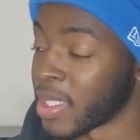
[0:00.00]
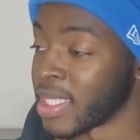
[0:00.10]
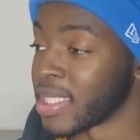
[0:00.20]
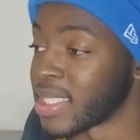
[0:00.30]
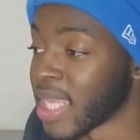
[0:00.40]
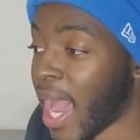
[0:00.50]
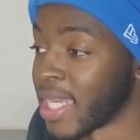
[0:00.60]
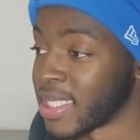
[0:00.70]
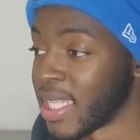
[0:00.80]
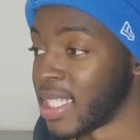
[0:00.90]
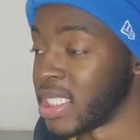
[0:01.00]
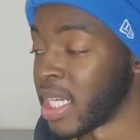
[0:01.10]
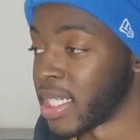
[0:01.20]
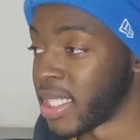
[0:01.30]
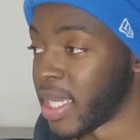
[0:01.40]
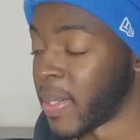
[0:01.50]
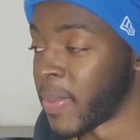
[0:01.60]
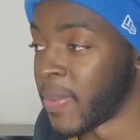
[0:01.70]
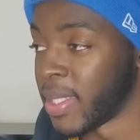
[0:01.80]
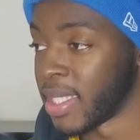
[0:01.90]
look at the size of that junk,
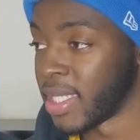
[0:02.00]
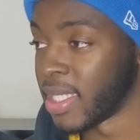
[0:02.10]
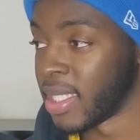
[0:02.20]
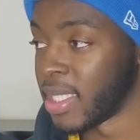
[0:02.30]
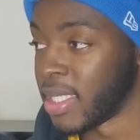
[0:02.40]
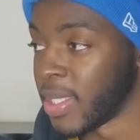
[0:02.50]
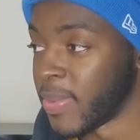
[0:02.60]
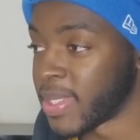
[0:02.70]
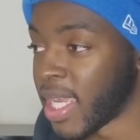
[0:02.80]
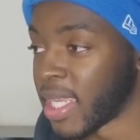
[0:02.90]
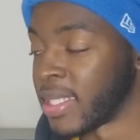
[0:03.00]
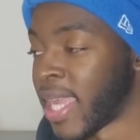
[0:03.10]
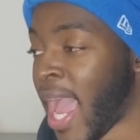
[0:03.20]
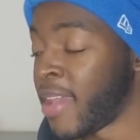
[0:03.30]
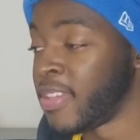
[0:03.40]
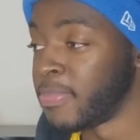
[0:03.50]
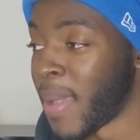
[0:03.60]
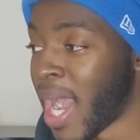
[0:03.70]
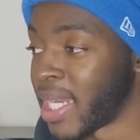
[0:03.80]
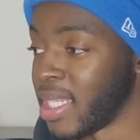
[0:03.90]
yo. Yo, it's like half his
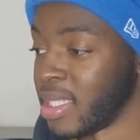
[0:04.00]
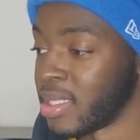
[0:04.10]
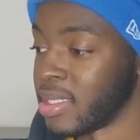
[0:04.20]
body.